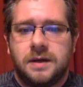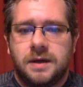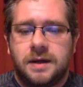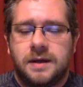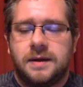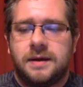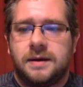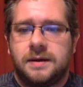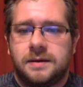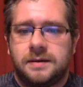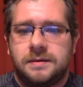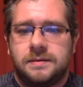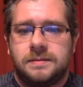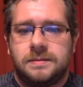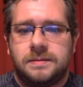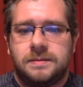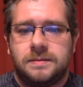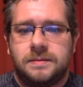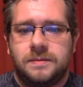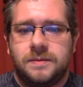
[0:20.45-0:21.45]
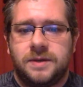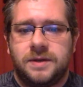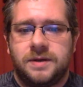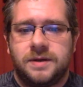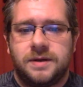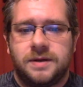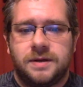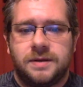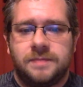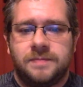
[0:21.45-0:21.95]
yeah, we could
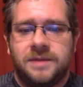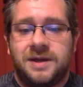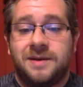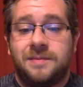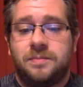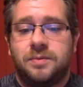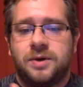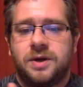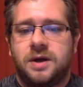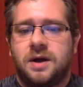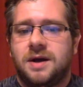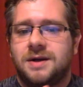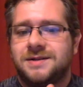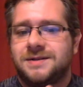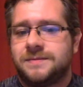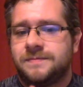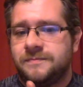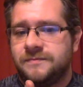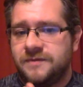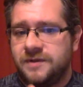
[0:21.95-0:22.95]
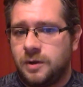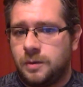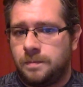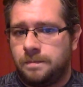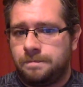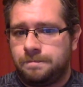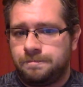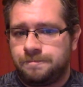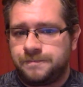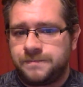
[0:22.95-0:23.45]
uh, make a pretty awesome film.
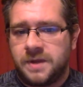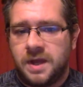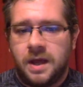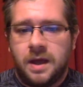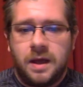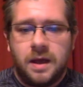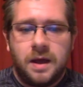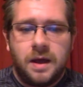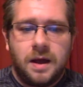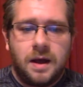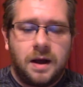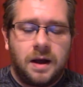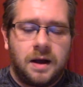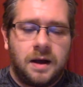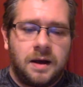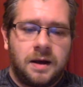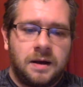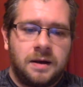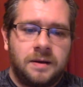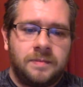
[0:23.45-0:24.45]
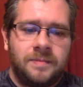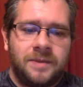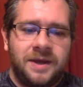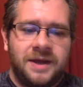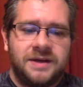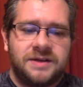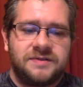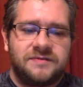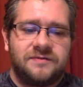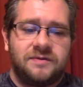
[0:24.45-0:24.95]
Um,
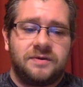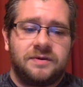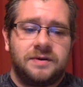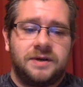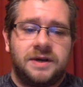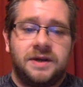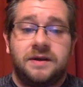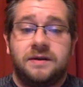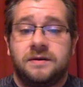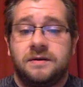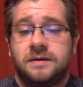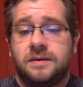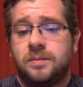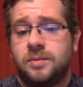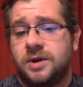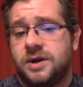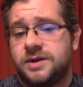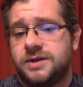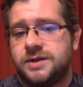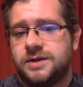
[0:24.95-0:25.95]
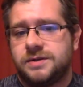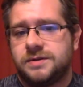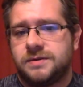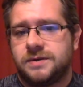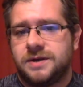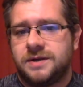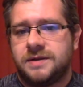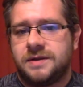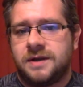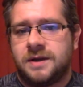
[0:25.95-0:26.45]
as for any current projects or
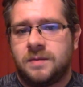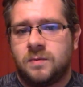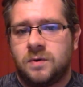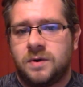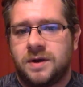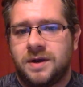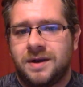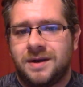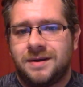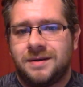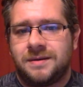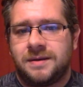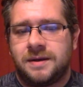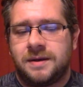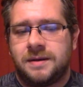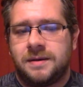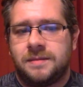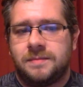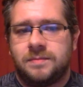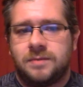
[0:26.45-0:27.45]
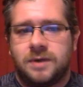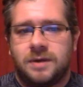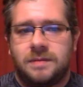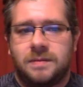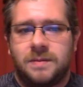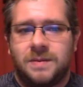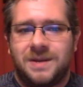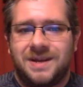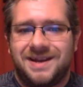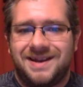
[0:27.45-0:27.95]
anything I'm working on, I'm
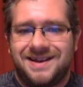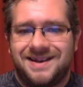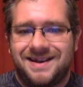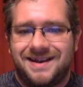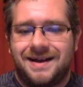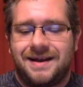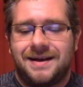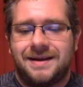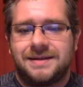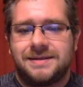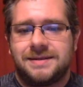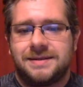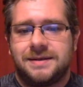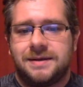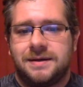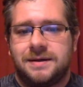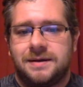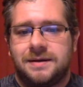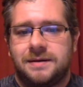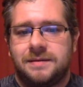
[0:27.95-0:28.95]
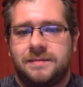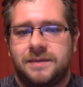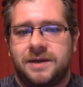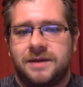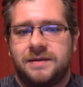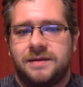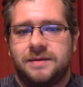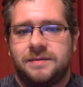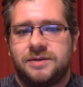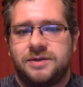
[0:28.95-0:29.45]
probably that. Um, I
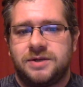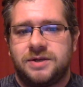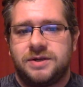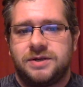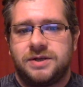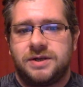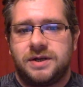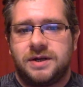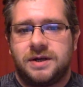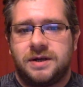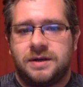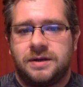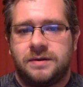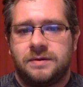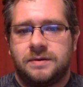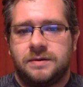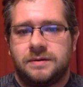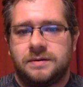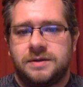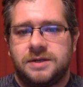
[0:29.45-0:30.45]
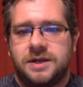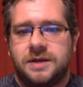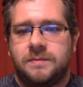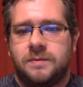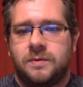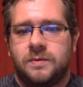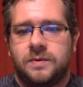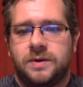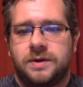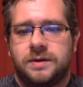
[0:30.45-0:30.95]
think judging on your
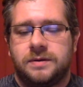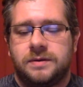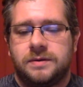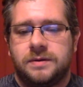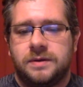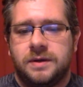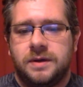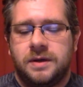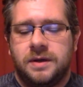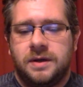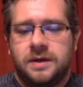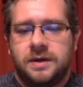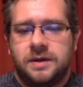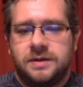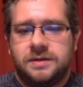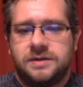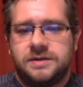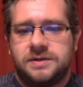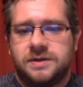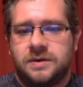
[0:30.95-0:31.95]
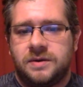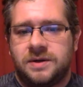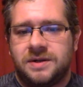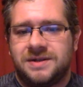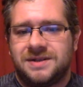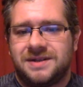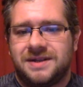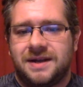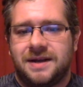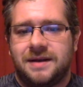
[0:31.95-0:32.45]
demo reel, the tone
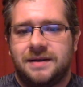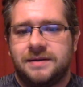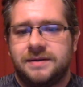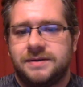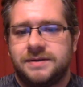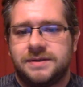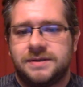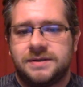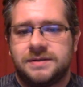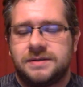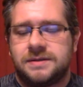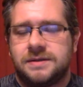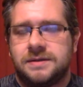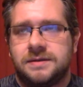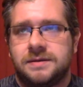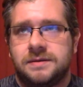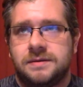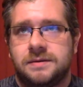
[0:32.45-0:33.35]
and style isn't